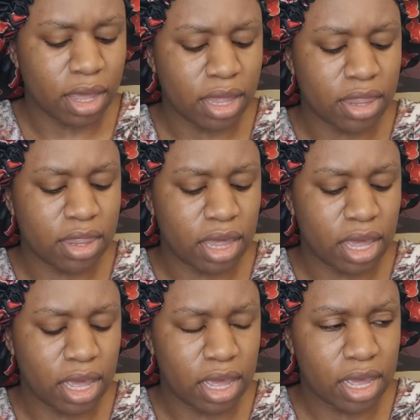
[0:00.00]
I
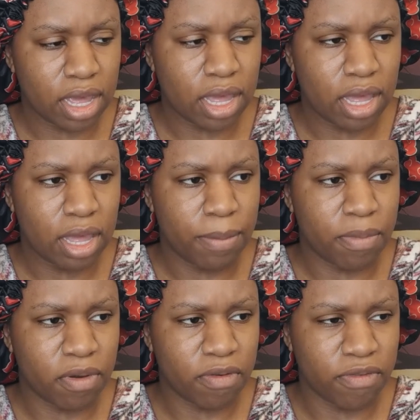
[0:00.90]
think
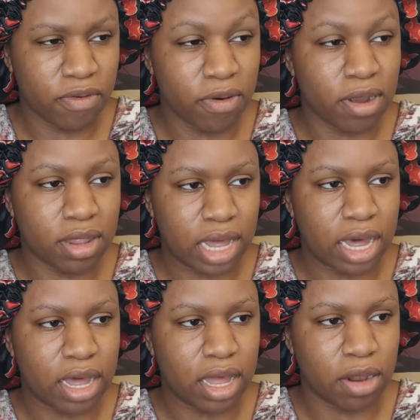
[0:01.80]
before
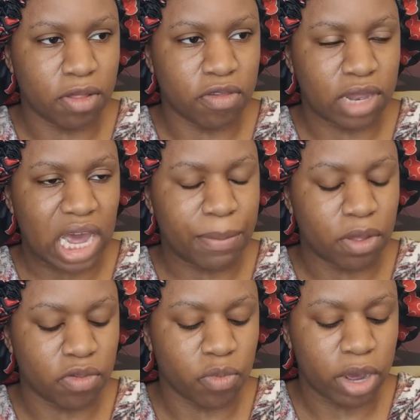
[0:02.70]
that, another scene
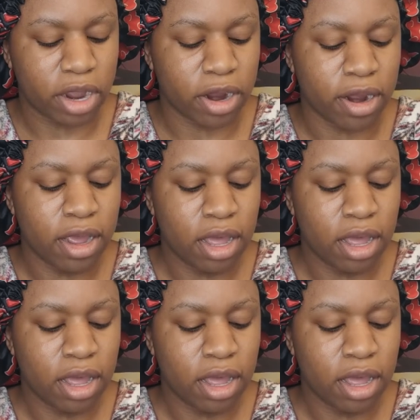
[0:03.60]
happens where